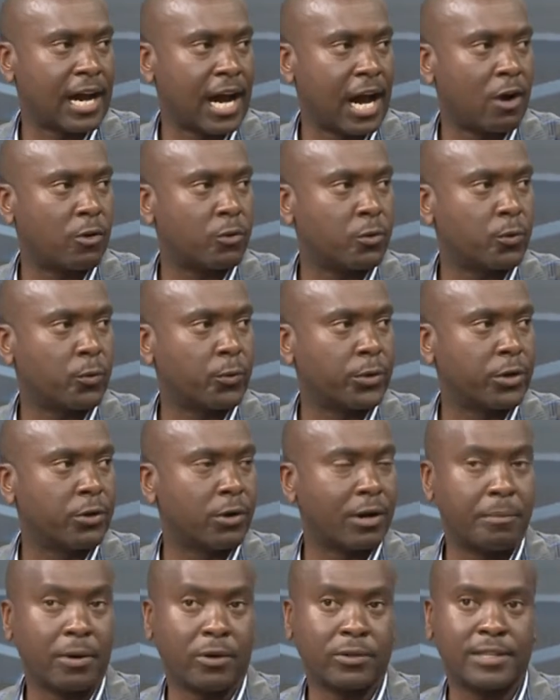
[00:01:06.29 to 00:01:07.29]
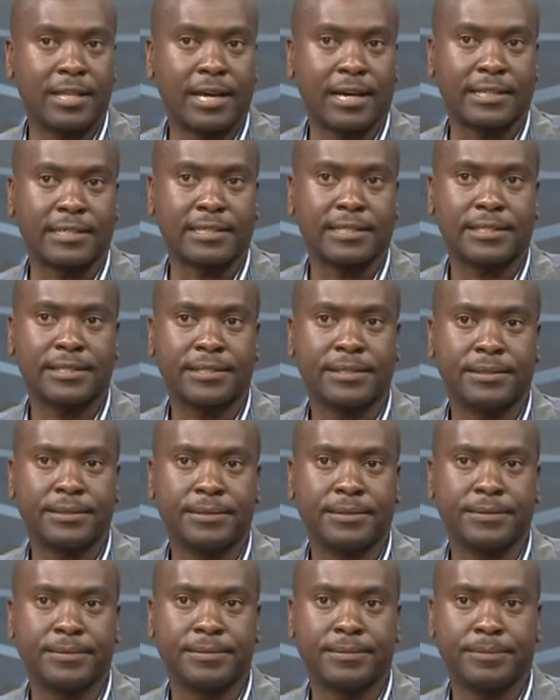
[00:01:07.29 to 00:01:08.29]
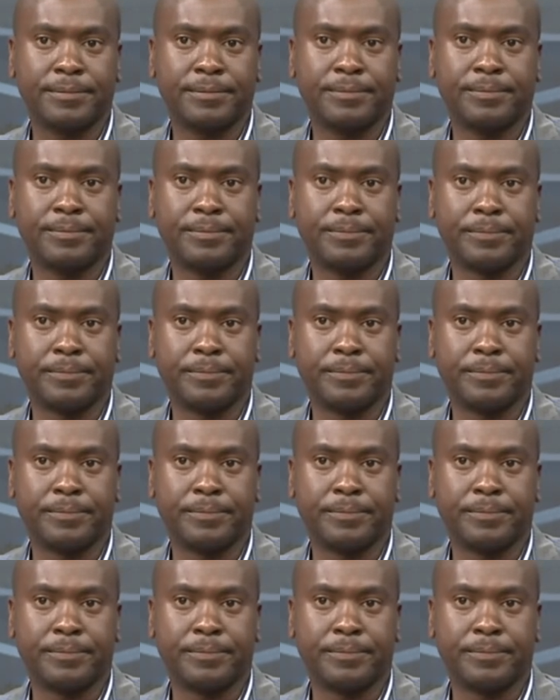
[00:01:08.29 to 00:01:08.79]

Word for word: how we go about that. Mm -hmm. mm.